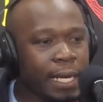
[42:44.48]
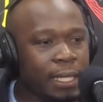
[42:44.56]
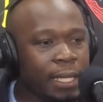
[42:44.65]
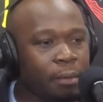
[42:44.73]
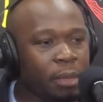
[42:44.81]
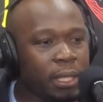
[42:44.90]

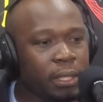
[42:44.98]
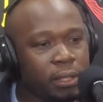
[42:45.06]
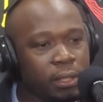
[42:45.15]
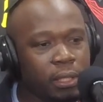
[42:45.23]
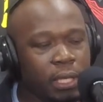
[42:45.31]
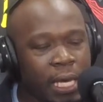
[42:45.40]
Lebbie
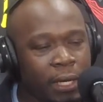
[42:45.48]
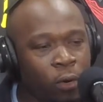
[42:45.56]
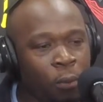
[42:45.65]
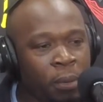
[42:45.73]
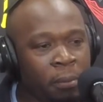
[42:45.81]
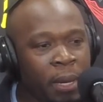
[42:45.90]
at
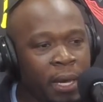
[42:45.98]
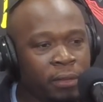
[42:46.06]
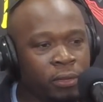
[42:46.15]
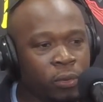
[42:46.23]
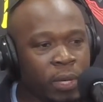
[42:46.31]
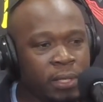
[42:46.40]

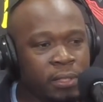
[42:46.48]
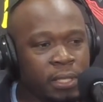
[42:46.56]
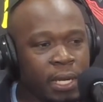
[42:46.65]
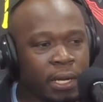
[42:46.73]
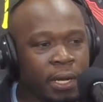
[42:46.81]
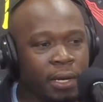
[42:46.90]

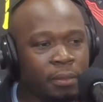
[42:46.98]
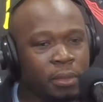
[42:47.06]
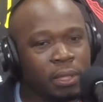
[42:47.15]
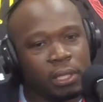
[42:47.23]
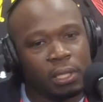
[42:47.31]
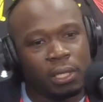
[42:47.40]
openpathus.com.
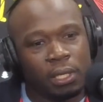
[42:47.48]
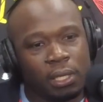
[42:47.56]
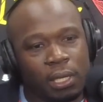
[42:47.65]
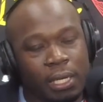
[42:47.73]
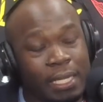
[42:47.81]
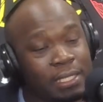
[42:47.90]

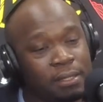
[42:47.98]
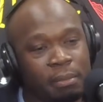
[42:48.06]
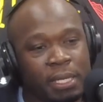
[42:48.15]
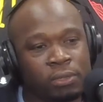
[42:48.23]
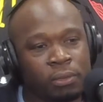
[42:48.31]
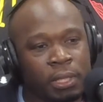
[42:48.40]
That's the
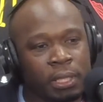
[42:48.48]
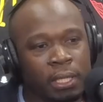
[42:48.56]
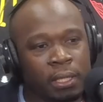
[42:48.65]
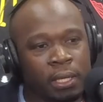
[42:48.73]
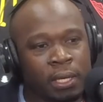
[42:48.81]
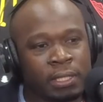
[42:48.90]
best way to
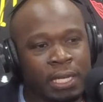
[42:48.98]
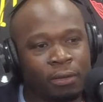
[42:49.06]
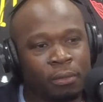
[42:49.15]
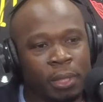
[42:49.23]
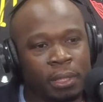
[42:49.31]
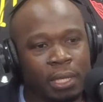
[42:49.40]
get in contact
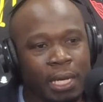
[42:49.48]
with me.